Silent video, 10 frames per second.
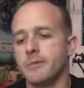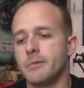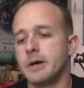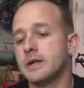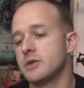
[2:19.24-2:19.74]

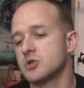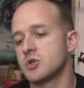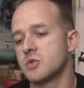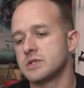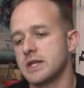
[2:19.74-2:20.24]
But those are
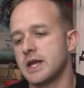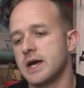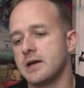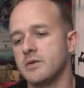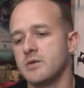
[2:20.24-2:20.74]
the ones they
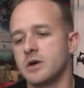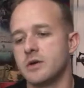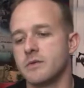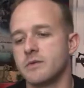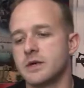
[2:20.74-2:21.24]
got
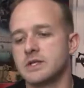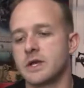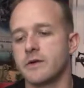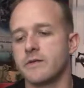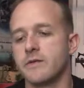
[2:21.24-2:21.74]
as
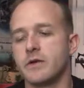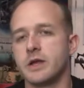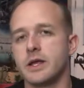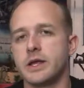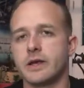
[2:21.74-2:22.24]
like a
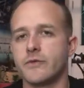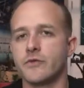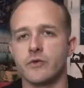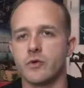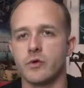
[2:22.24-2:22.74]
free gift
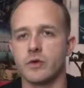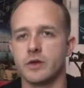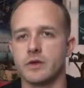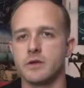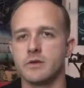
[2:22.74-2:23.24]
for
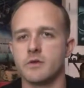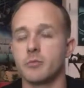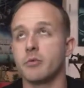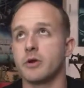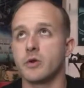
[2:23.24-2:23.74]
ordering or
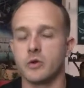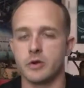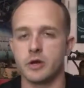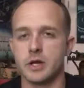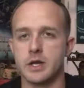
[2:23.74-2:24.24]

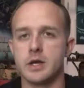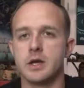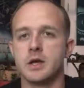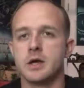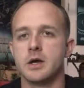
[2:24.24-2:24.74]
pre-ordering
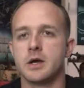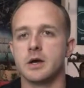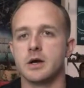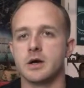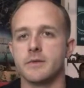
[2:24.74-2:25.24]

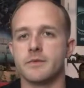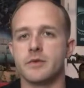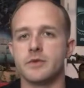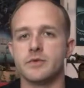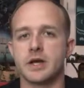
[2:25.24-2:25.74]

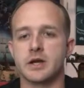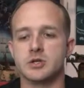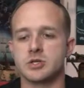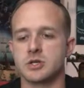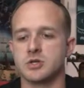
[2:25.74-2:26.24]
the new Tiger
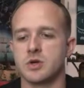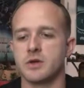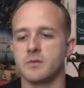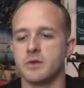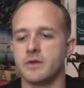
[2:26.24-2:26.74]
Shark. So I
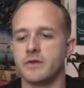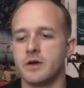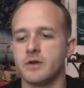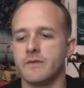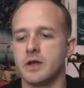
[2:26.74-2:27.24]
don't believe
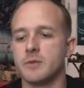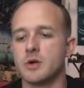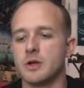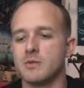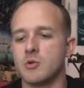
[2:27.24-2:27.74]
they're available
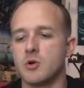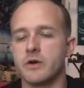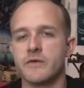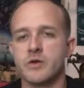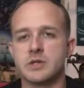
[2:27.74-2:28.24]
anymore
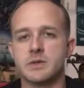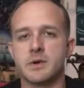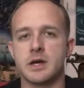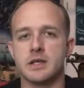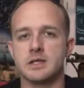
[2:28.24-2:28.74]
if you were to
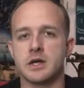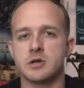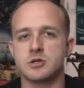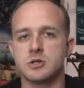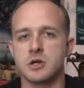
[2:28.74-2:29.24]
buy the
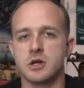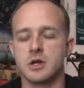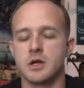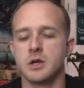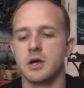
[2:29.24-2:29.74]
Tiger Shark.
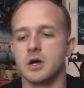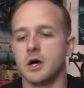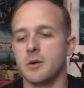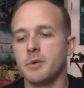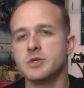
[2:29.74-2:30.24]

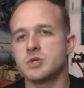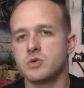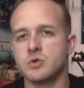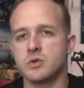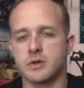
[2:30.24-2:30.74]
But it was a
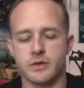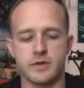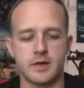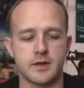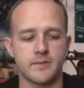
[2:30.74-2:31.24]
cool little
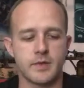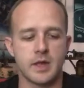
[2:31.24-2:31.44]
thing.